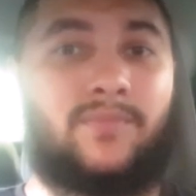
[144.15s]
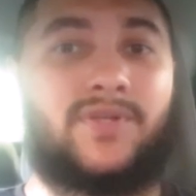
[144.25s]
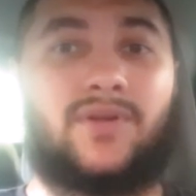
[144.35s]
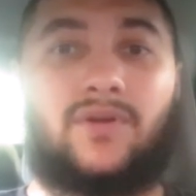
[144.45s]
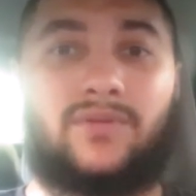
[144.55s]

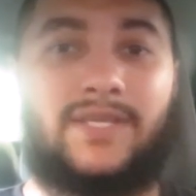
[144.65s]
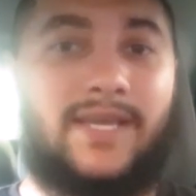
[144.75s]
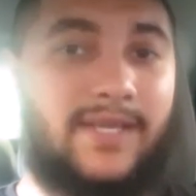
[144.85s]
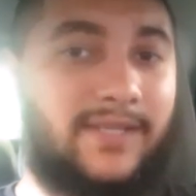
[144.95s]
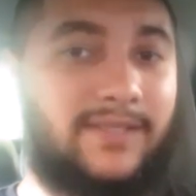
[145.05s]
But you're only
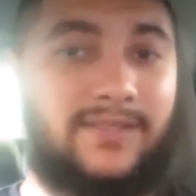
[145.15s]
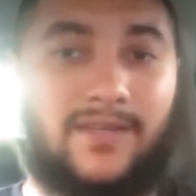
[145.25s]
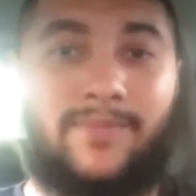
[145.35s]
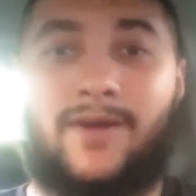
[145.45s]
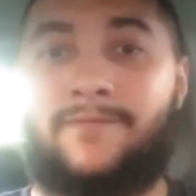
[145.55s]

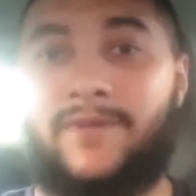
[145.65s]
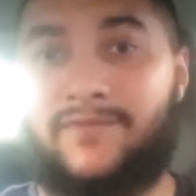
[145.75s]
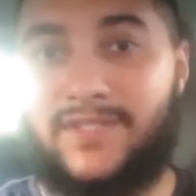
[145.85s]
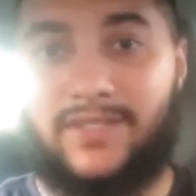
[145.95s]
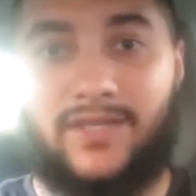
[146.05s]
hitting about
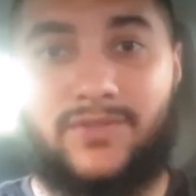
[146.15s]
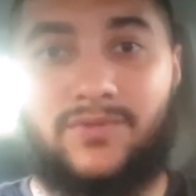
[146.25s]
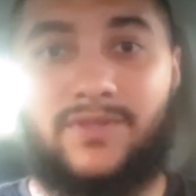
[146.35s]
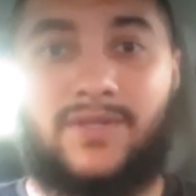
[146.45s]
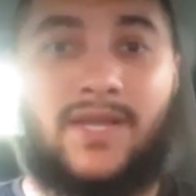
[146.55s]

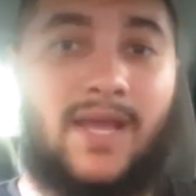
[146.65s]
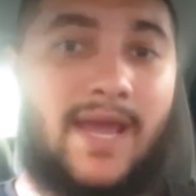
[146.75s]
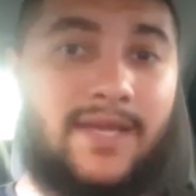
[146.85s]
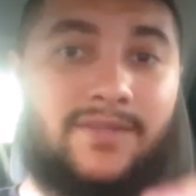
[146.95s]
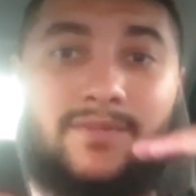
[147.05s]
1,500
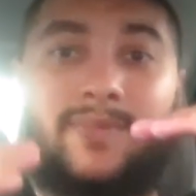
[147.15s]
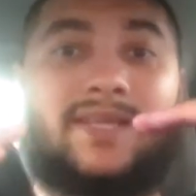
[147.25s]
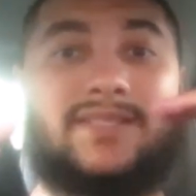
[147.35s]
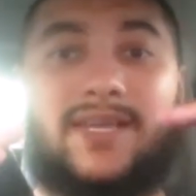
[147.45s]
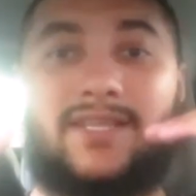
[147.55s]
and you're
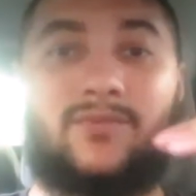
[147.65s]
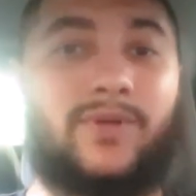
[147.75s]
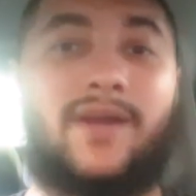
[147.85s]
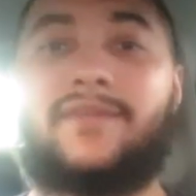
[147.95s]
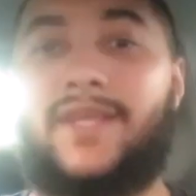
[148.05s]
maintaining,
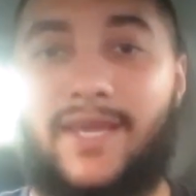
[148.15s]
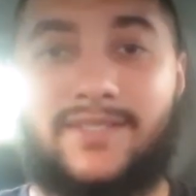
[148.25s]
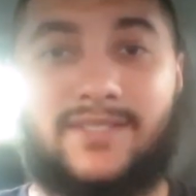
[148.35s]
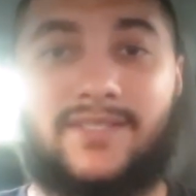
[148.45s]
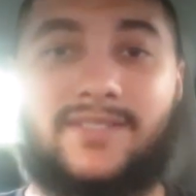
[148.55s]
whatever the
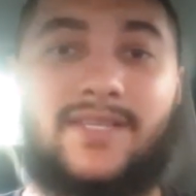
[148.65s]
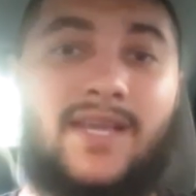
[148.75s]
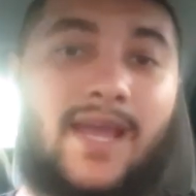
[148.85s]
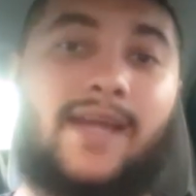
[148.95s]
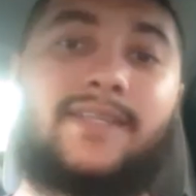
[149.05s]
case is,
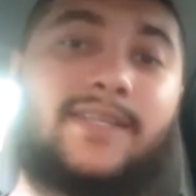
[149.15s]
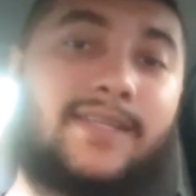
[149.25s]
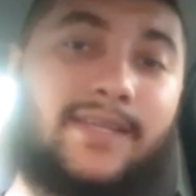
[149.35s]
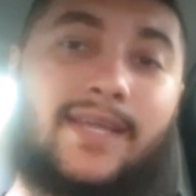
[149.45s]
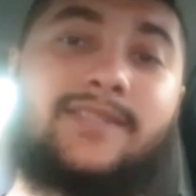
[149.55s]
and you
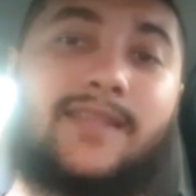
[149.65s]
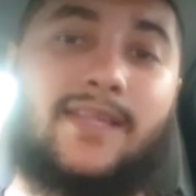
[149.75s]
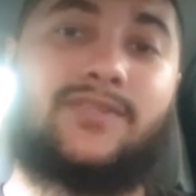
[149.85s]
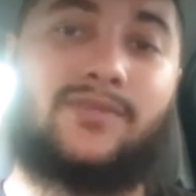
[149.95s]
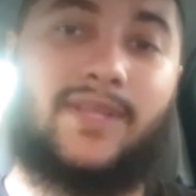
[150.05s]
need to get to
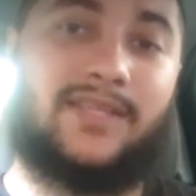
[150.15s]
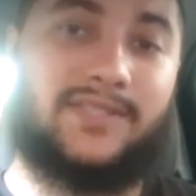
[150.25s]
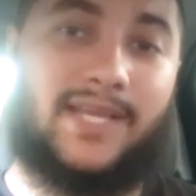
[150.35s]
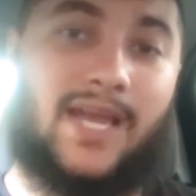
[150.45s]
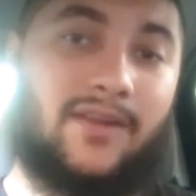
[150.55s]
that
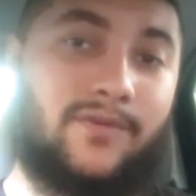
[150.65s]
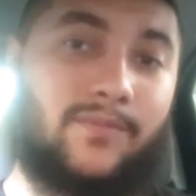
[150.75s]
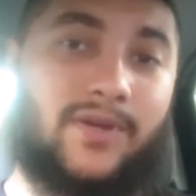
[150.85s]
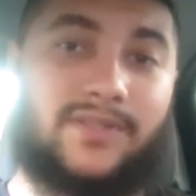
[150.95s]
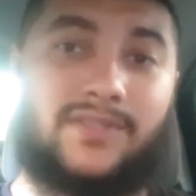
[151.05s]
2,000 calorie
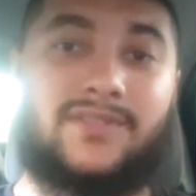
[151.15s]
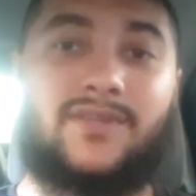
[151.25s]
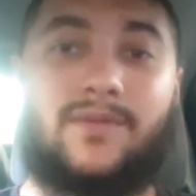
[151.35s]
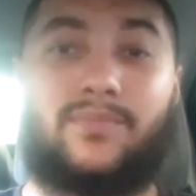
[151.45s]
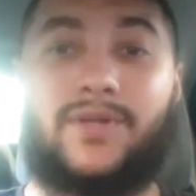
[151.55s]
mark to
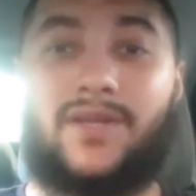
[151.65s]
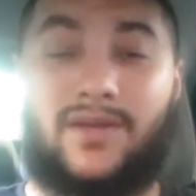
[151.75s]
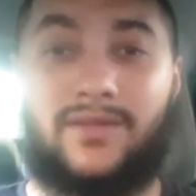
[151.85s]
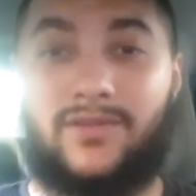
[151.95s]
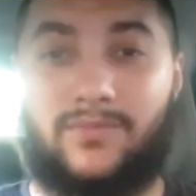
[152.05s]
start putting
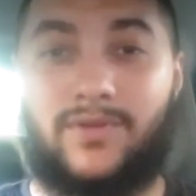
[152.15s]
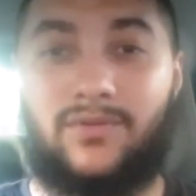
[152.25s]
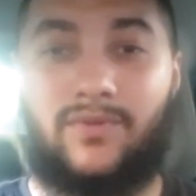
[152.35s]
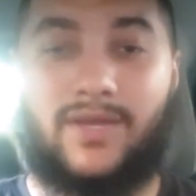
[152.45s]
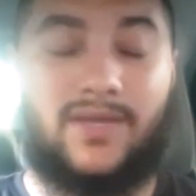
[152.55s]
on a little bit
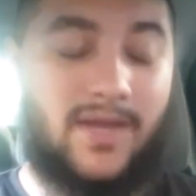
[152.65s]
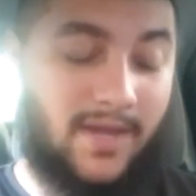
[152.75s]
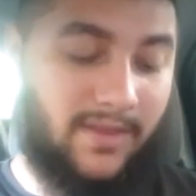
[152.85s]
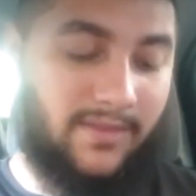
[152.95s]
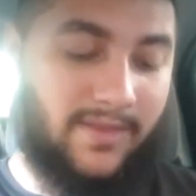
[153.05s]
of weight,
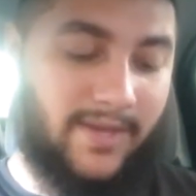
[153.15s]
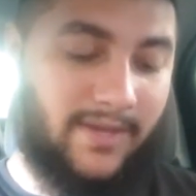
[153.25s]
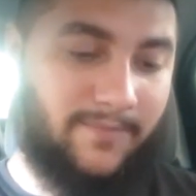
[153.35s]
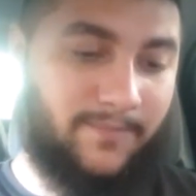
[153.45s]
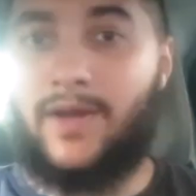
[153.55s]

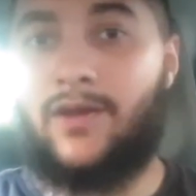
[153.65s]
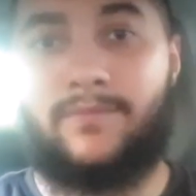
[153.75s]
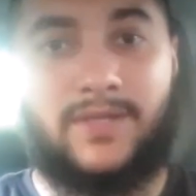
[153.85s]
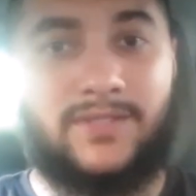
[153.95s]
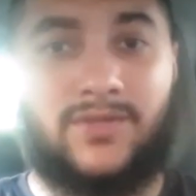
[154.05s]
then by all
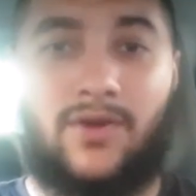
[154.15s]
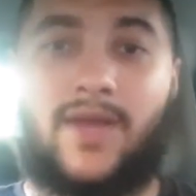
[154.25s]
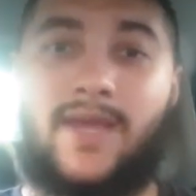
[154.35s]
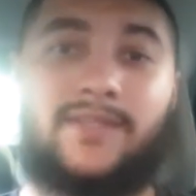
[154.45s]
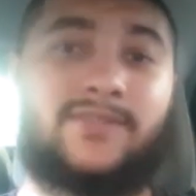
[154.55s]
means, go
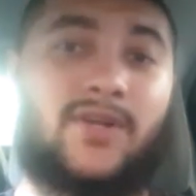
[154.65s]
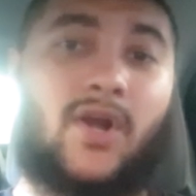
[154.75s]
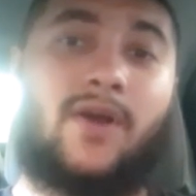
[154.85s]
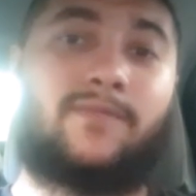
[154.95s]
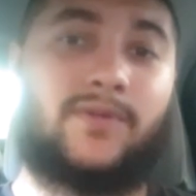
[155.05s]
ahead,
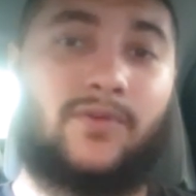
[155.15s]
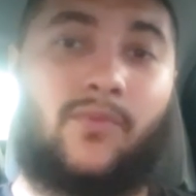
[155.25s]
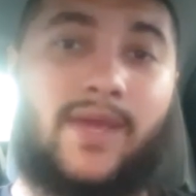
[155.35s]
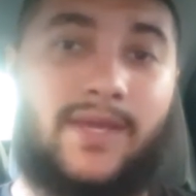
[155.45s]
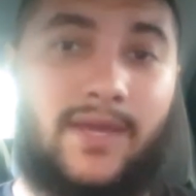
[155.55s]
start off with the
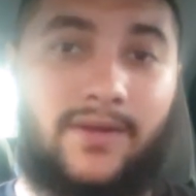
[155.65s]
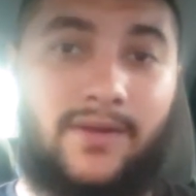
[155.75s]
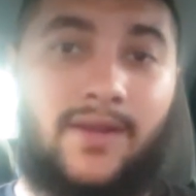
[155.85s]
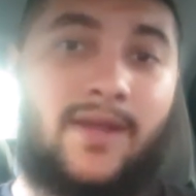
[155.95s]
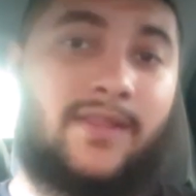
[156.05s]
weight gainer.